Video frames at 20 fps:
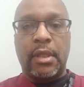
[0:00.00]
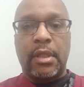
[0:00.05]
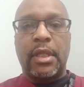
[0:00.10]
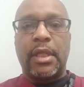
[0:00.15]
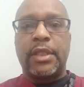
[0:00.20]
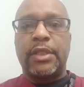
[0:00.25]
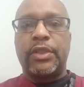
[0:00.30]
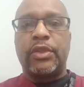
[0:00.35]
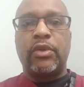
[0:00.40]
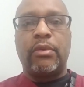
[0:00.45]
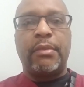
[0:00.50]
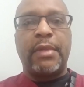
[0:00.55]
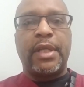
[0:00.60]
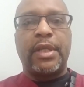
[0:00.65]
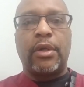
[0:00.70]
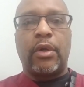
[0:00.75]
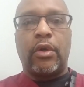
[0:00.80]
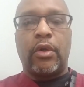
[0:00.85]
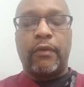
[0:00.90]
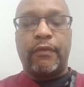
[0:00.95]
too many
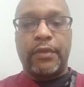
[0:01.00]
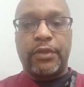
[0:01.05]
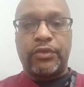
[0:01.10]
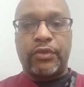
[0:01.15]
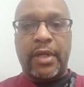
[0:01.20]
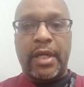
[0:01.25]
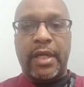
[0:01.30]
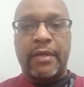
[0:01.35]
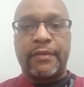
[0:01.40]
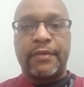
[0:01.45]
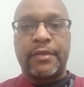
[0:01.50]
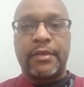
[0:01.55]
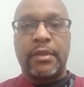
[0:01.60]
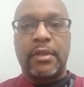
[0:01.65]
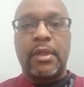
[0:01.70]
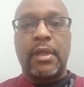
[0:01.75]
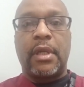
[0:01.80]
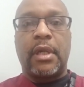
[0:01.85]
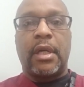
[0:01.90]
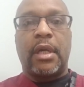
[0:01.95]
overdrafts,
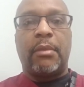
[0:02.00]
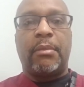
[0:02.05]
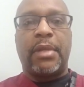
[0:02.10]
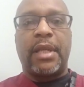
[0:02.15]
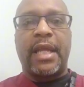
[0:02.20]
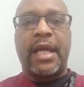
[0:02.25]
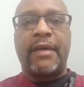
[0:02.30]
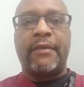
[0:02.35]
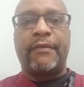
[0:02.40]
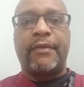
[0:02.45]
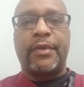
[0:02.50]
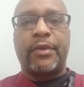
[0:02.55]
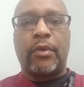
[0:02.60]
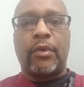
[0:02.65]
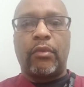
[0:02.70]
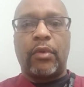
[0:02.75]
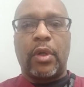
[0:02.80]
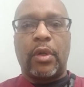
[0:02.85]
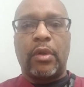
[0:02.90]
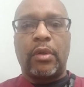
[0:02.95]
applying for the
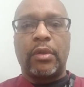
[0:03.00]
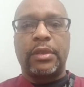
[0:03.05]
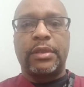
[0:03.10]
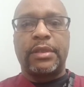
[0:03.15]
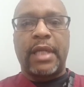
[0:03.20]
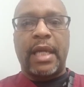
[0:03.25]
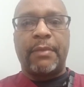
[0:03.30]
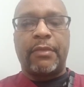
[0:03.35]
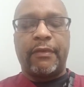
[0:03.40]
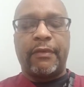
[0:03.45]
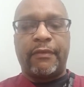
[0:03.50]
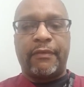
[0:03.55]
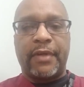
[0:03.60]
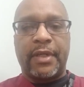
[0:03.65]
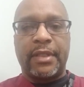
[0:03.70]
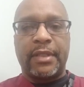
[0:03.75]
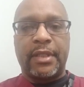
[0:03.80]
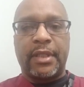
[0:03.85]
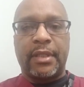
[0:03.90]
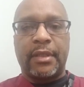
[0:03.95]
wrong type of
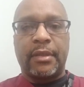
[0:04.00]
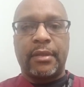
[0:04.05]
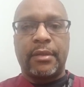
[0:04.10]
funding,